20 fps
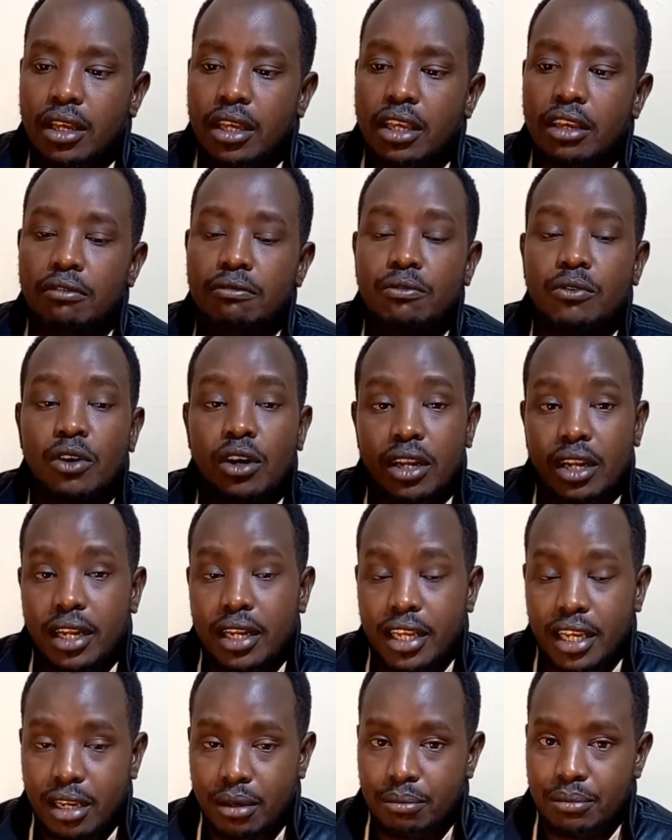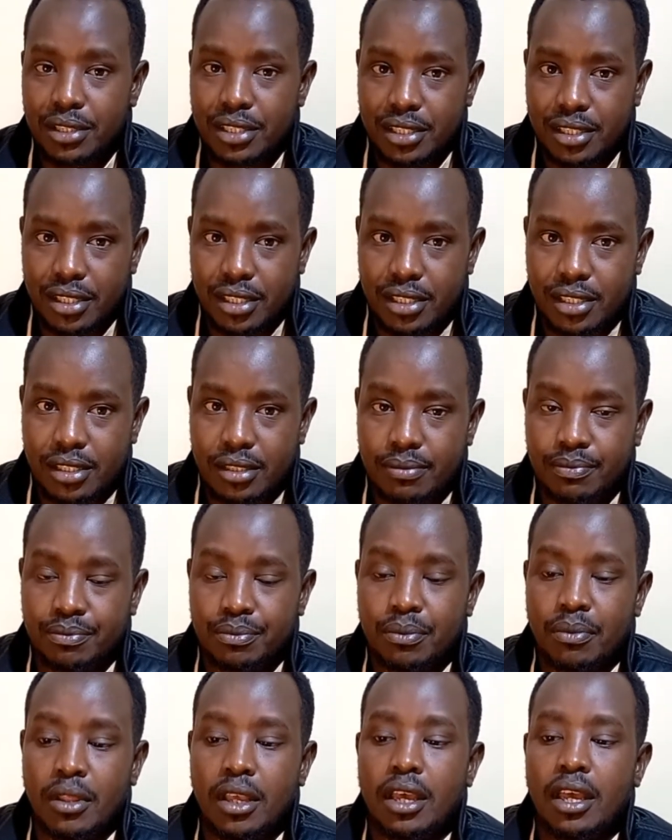if you are running a business
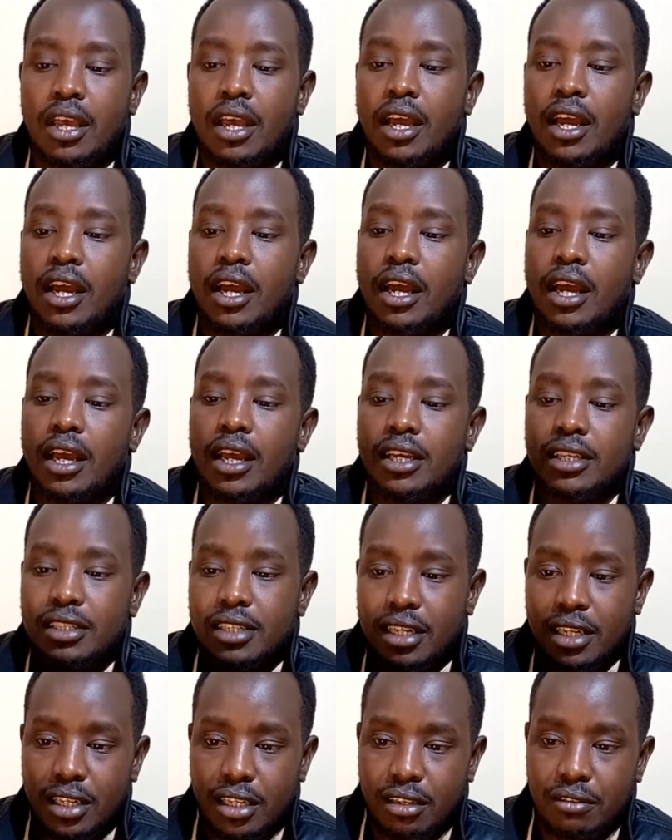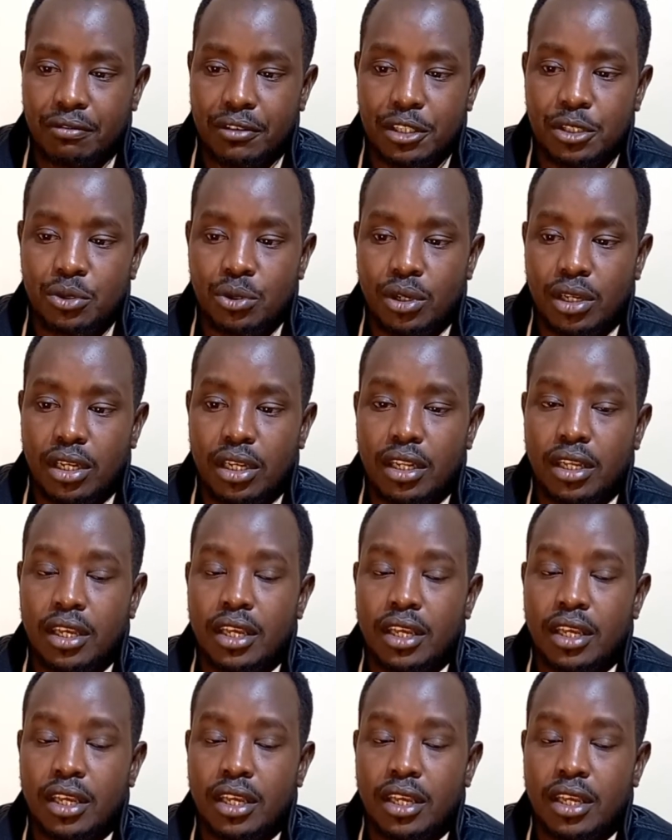as an individual.